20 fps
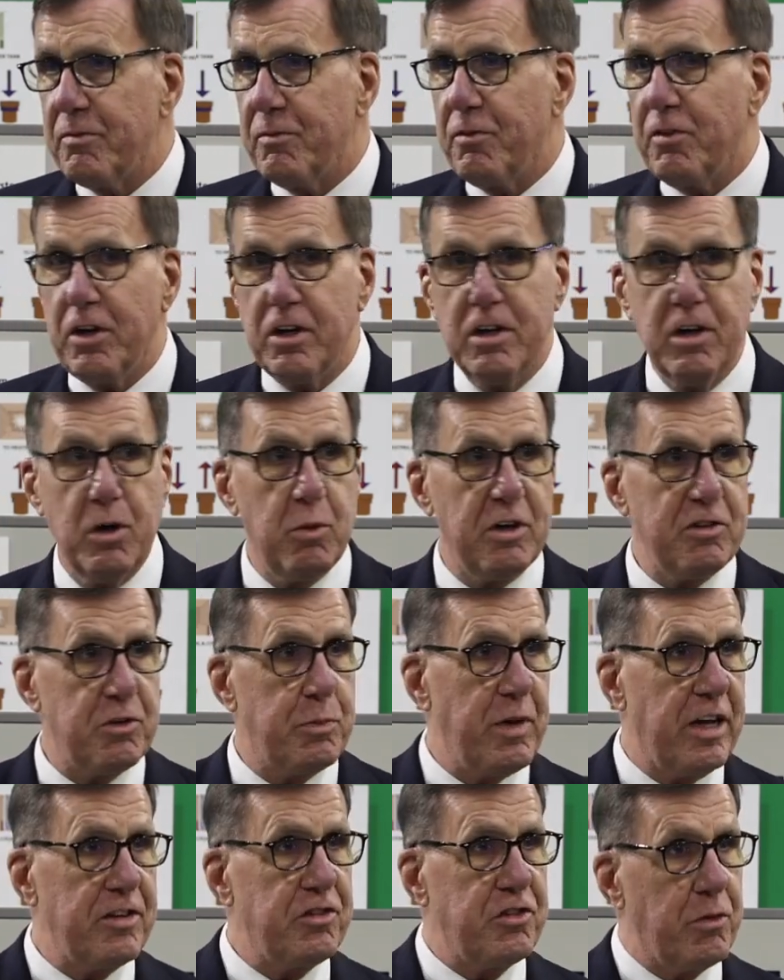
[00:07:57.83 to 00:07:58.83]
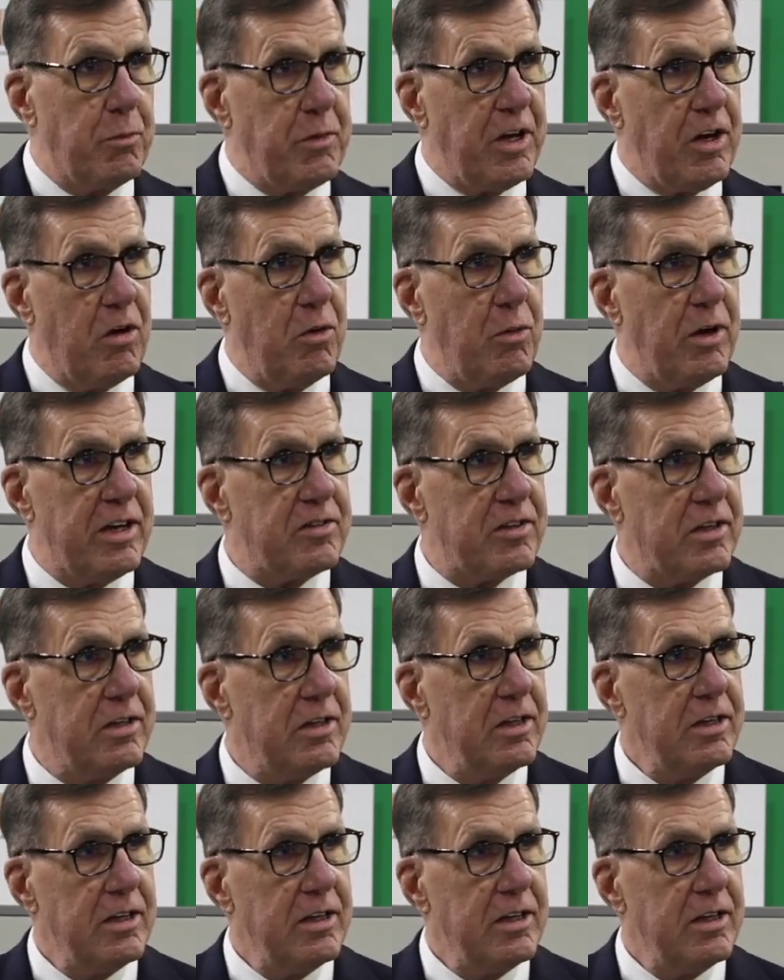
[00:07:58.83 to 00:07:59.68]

for you know what's best for me always.